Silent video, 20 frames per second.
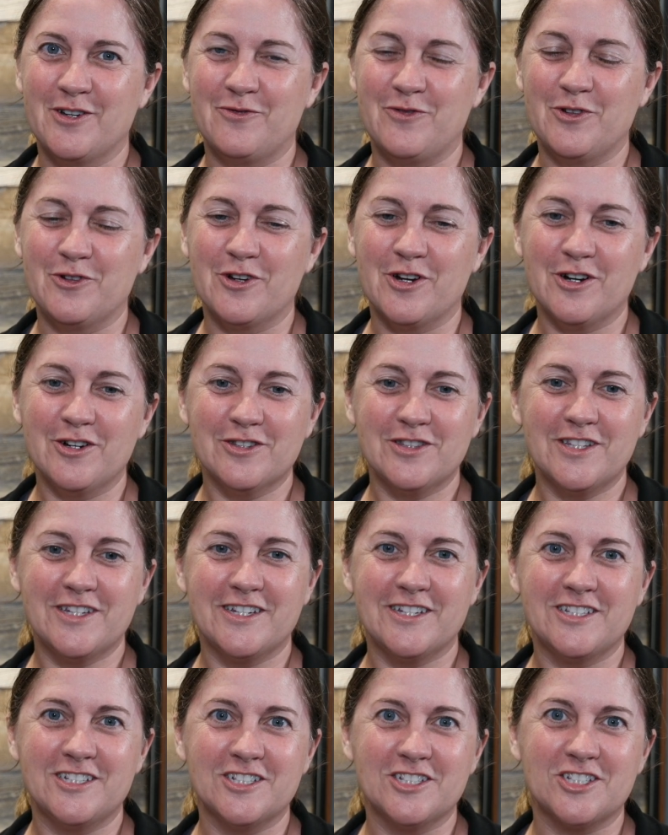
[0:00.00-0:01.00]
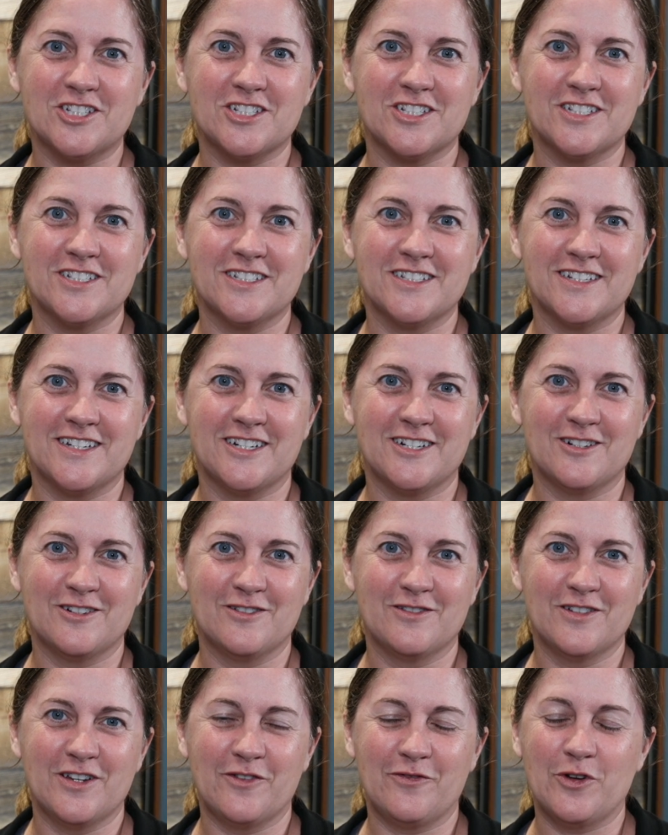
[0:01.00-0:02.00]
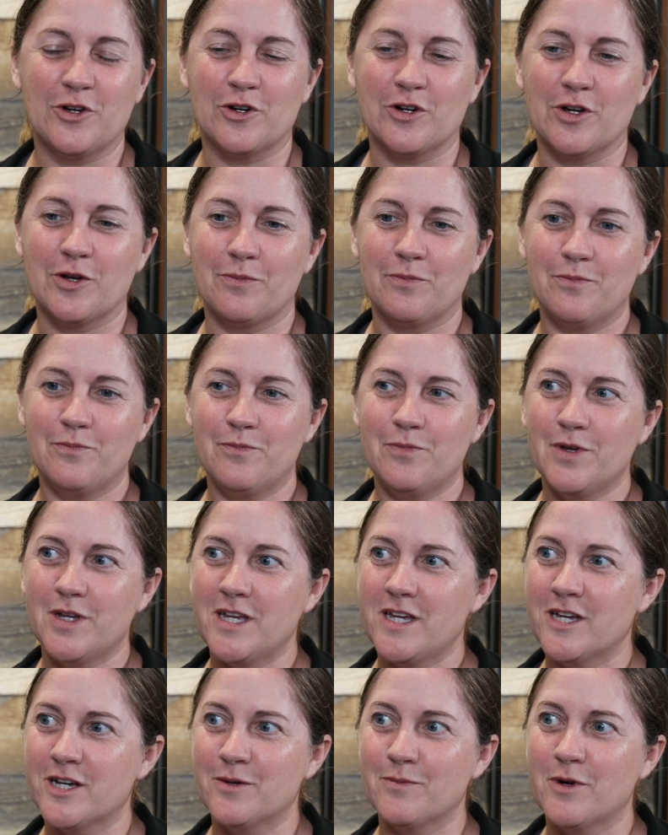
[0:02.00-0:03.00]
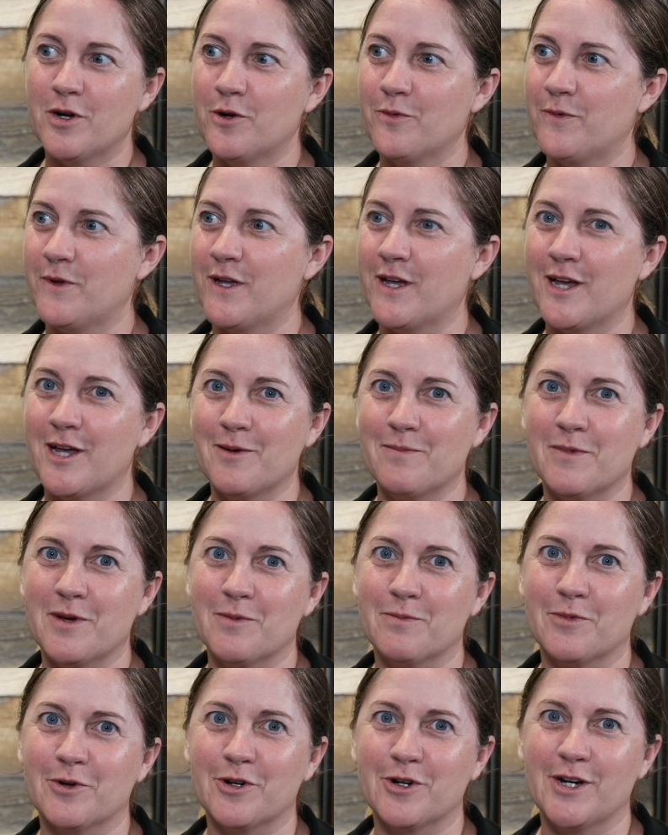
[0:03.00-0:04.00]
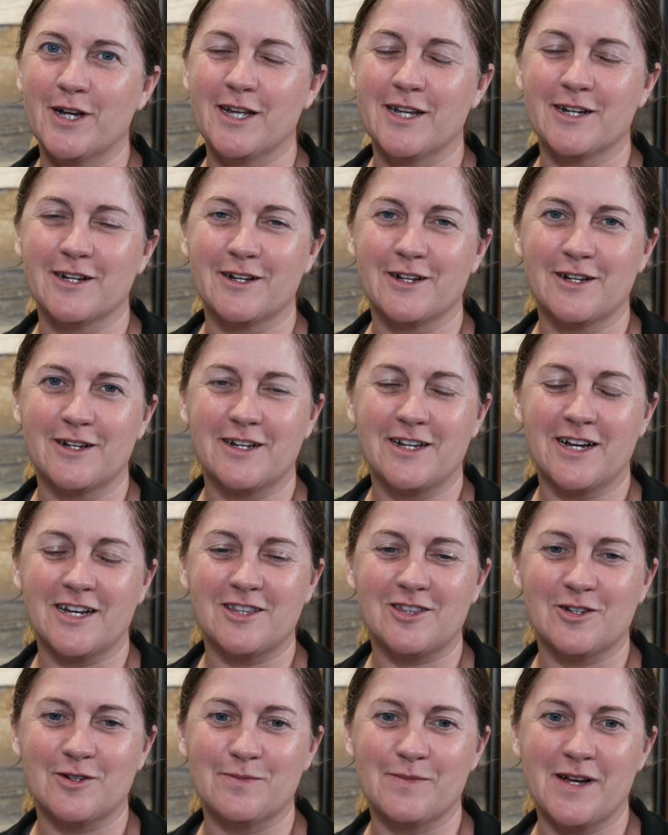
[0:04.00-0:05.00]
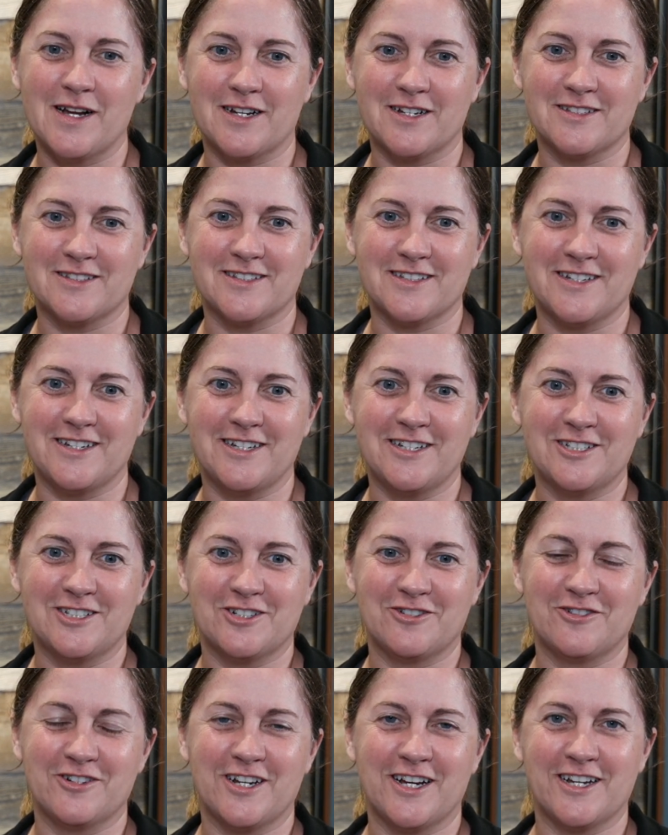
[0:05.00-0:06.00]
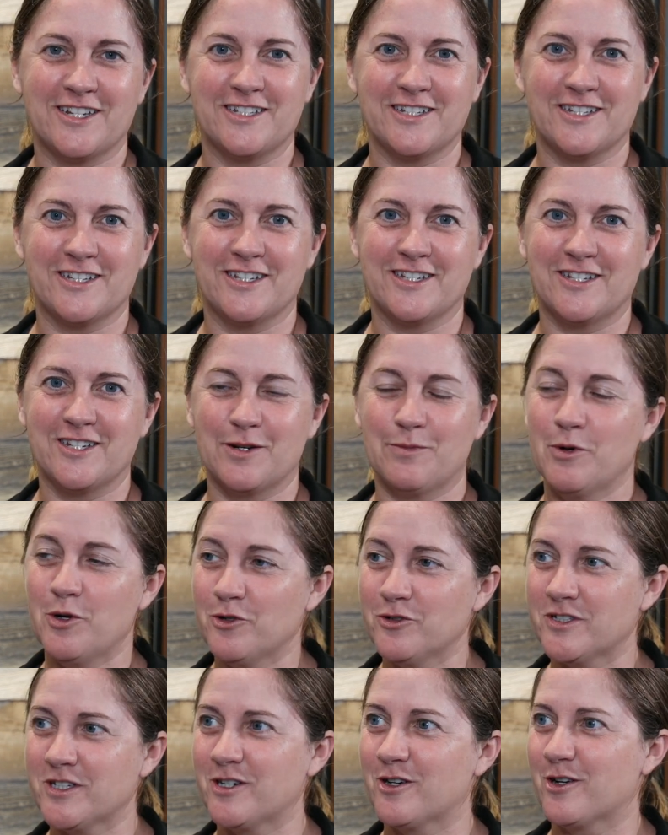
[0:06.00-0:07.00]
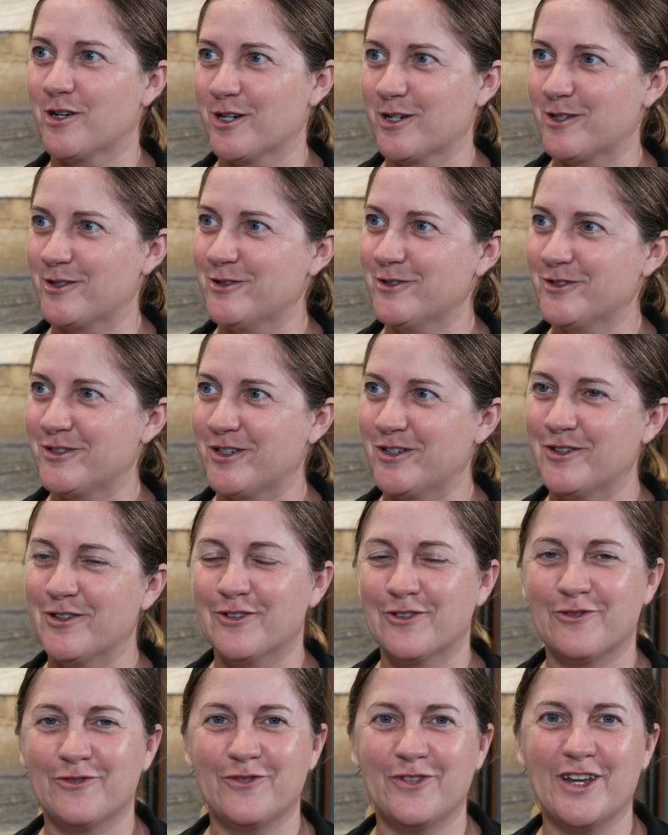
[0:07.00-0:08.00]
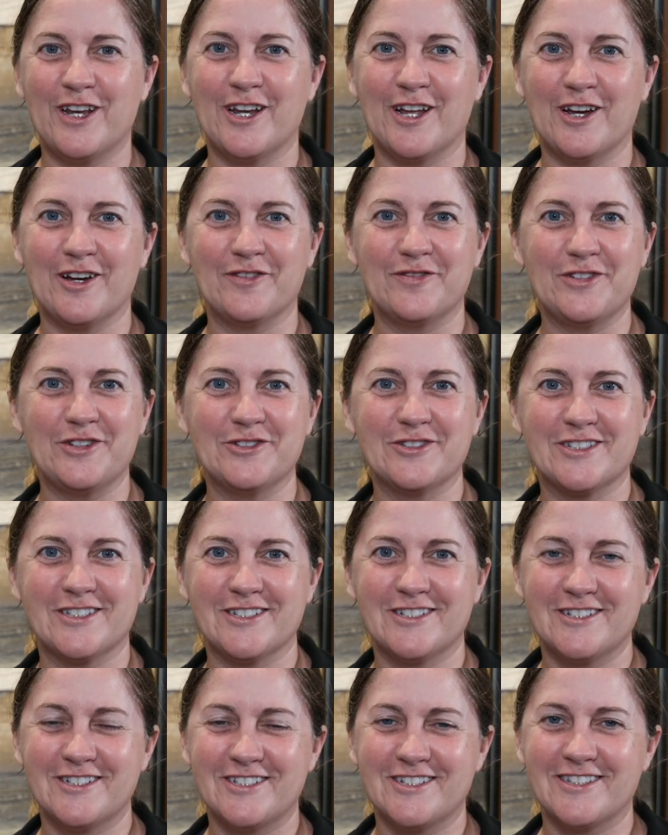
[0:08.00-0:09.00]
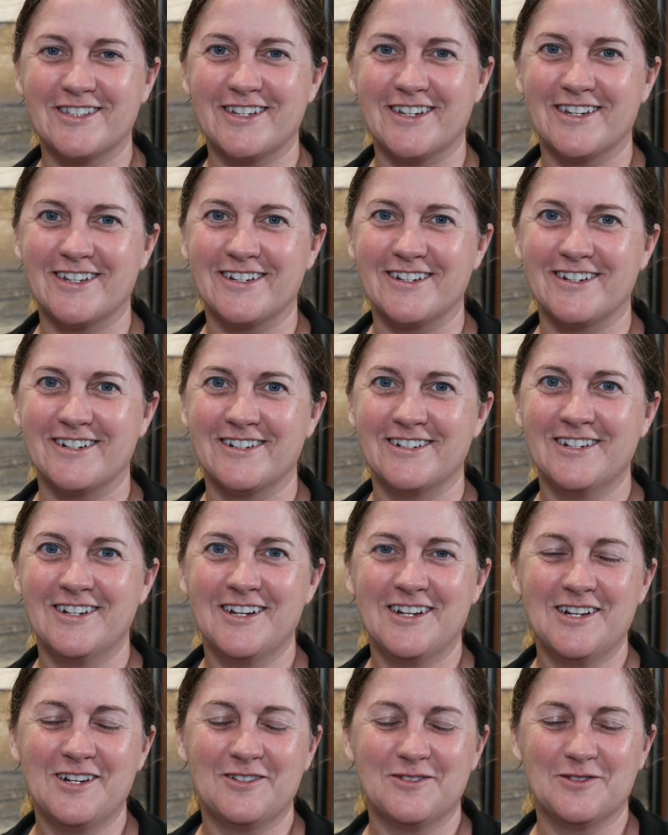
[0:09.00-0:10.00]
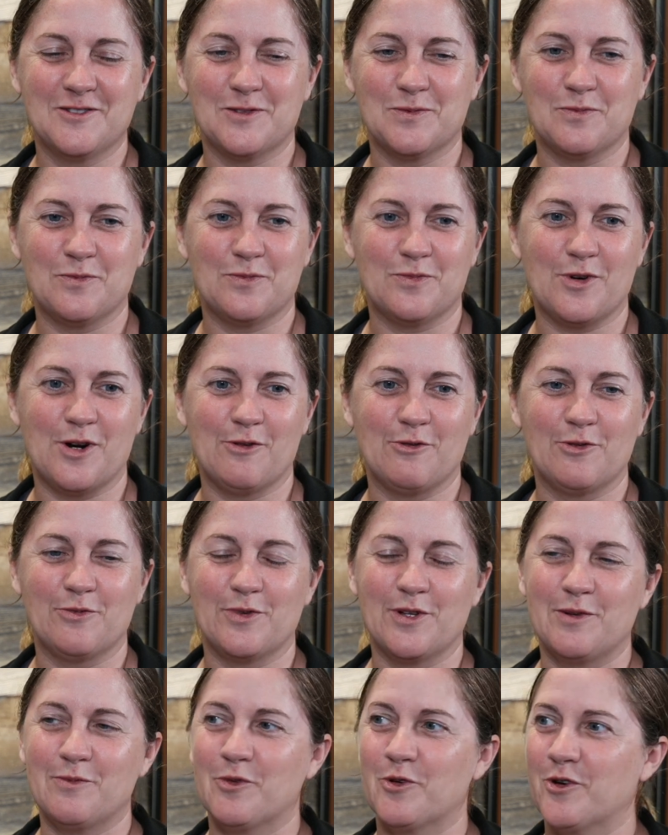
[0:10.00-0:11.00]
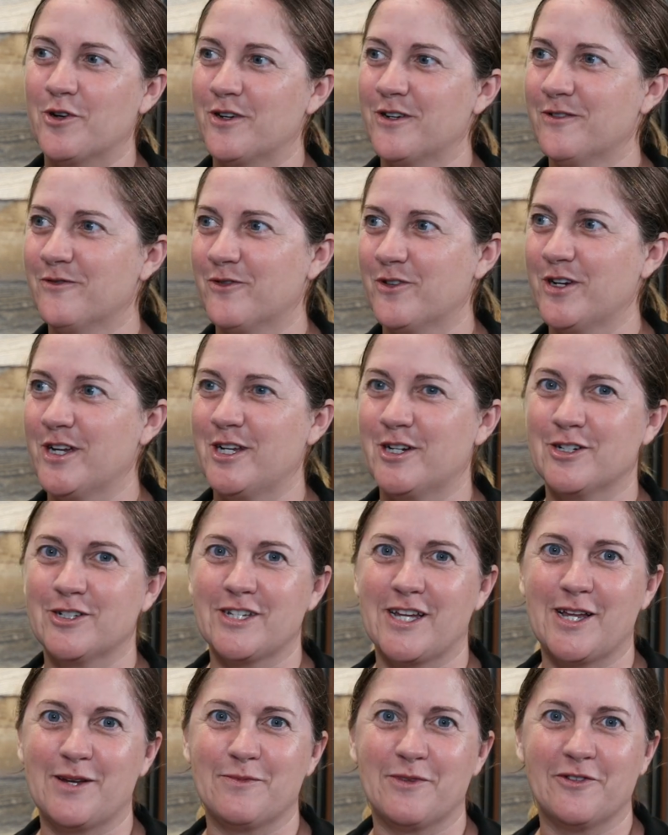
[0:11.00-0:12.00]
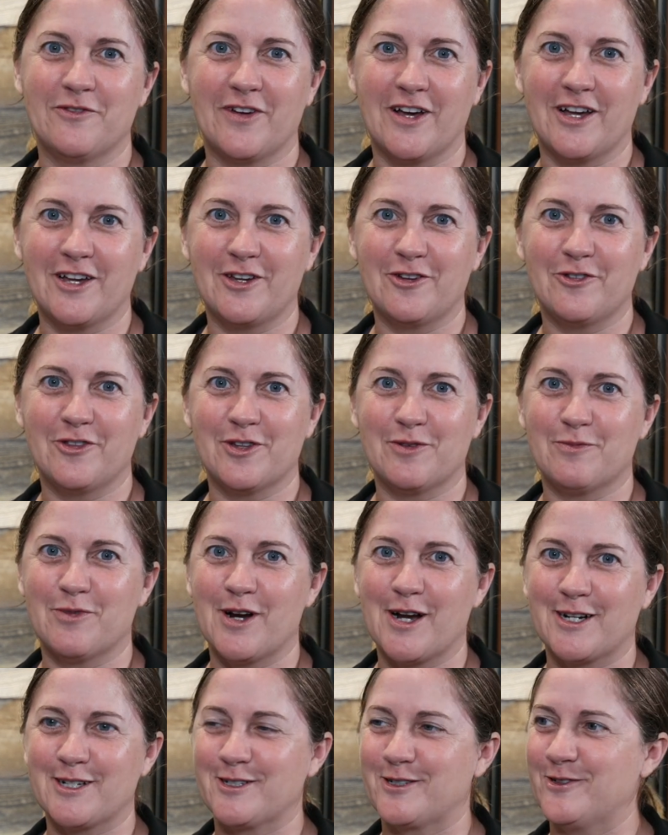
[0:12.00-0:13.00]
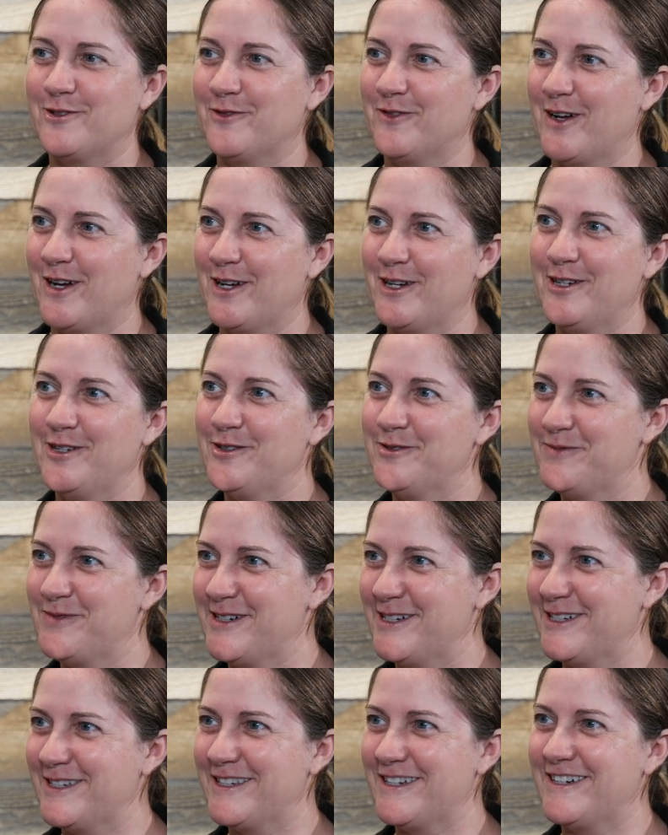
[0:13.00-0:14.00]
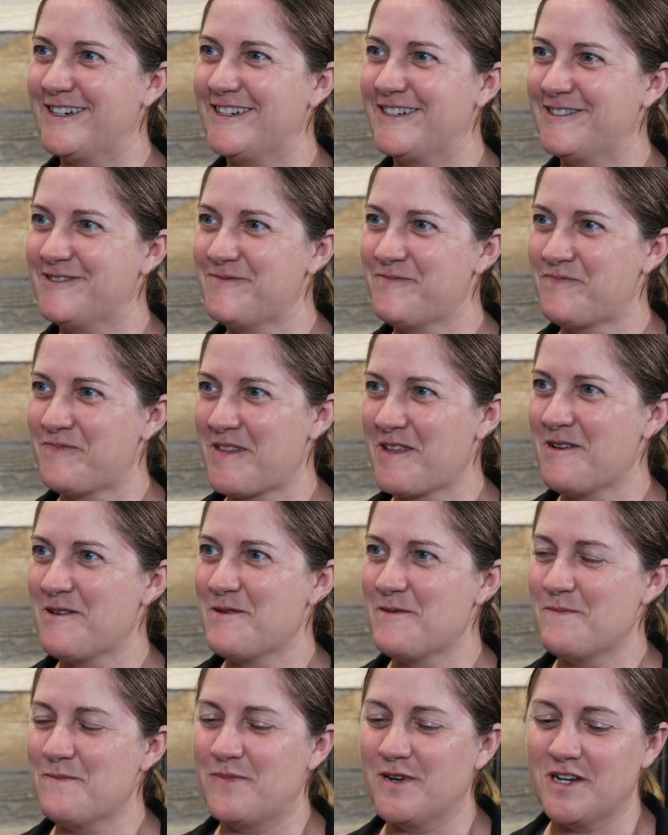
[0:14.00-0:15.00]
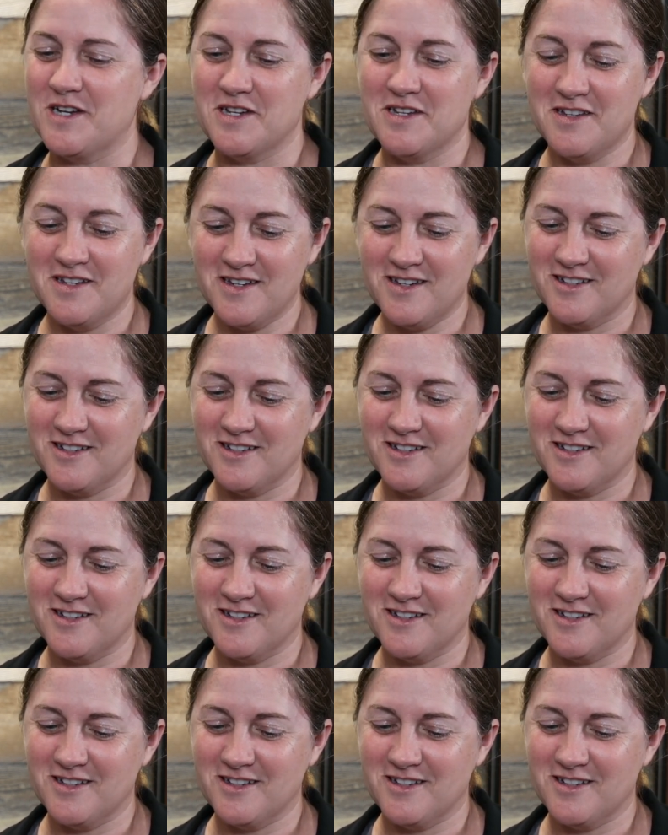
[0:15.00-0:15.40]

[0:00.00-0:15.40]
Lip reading: caught the edition, if you're a PM OPA member and got their magazine, Joe and I did opposing articles on VNAV usage that is probably more for entertainment value than practical value, But yeah,